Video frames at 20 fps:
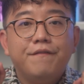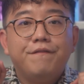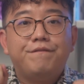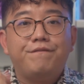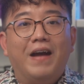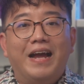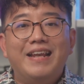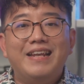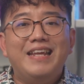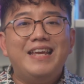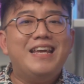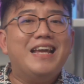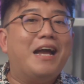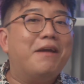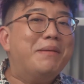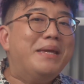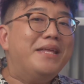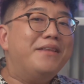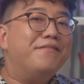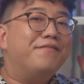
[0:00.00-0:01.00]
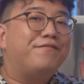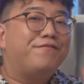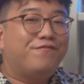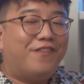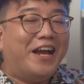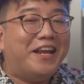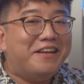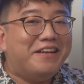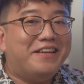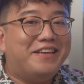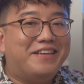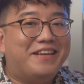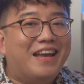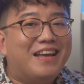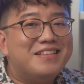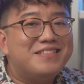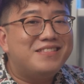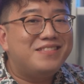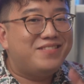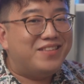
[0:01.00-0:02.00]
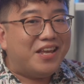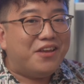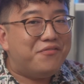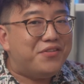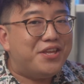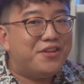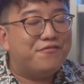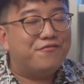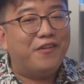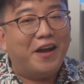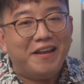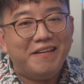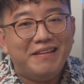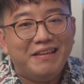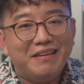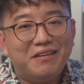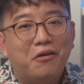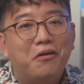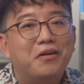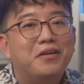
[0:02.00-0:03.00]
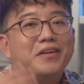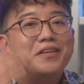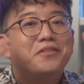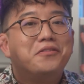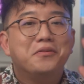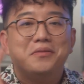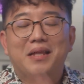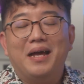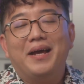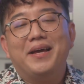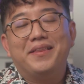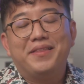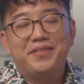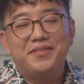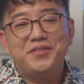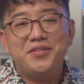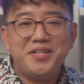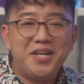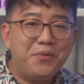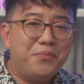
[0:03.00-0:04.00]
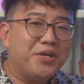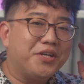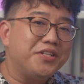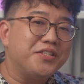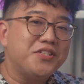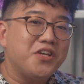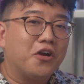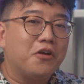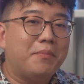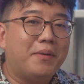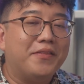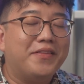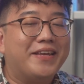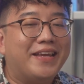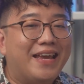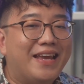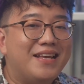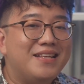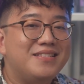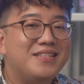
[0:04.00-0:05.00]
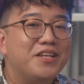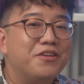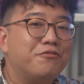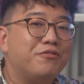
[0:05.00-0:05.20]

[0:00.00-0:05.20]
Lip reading: Finally, has David finally conquered Goliath? Today we're going to talk about the KZ